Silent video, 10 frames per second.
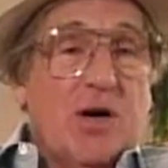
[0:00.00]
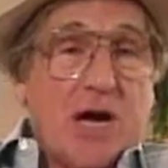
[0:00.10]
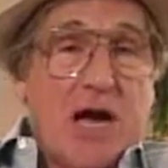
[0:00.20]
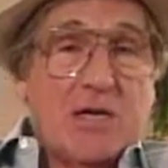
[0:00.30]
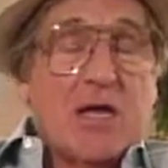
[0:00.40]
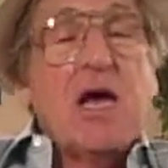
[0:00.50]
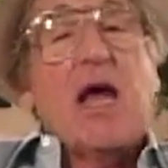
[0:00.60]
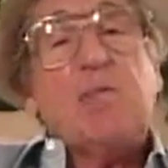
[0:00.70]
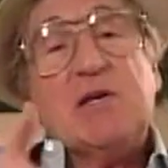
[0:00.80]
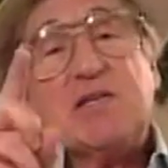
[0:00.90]
All right?
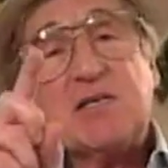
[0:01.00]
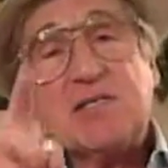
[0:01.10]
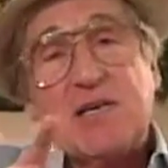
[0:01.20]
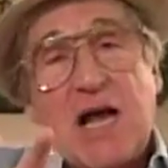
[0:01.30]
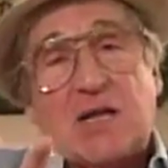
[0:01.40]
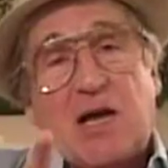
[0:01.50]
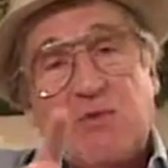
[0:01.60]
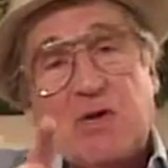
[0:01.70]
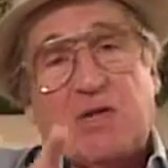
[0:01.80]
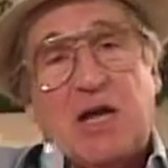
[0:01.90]
And Mr. Sinatra, I
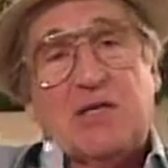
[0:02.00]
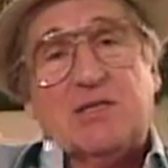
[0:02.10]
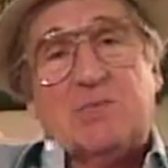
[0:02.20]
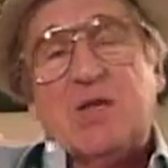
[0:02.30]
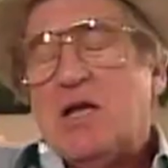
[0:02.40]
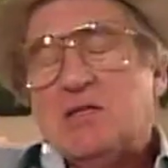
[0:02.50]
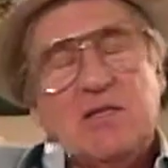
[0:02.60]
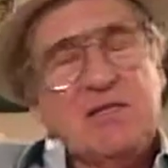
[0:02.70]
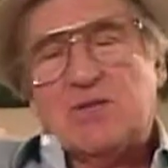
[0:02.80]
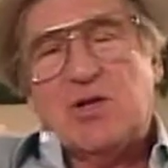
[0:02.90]
want to tell you something.
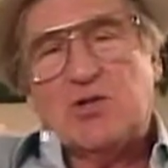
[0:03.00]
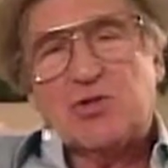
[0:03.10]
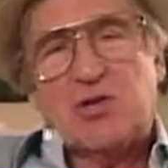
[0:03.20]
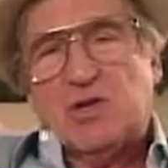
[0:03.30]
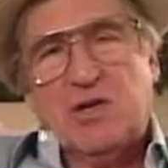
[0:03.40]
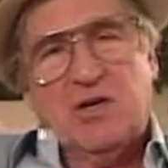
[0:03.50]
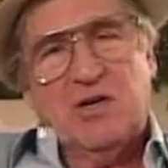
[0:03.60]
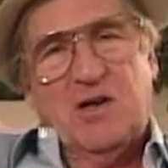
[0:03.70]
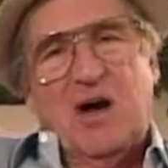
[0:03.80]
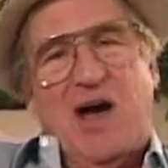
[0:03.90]
This is all joking, you know.